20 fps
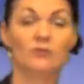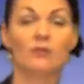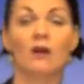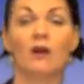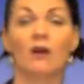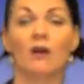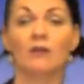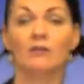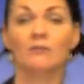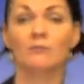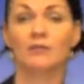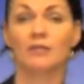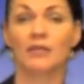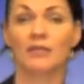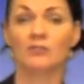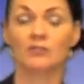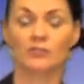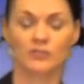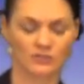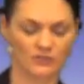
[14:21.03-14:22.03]
the
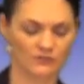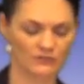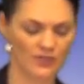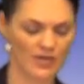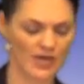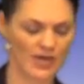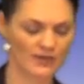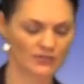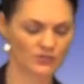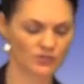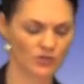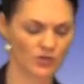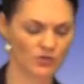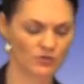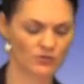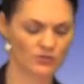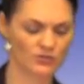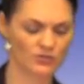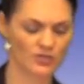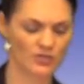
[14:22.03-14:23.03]
hibernation of the
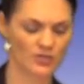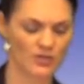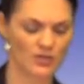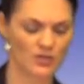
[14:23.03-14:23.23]
hedgehogs,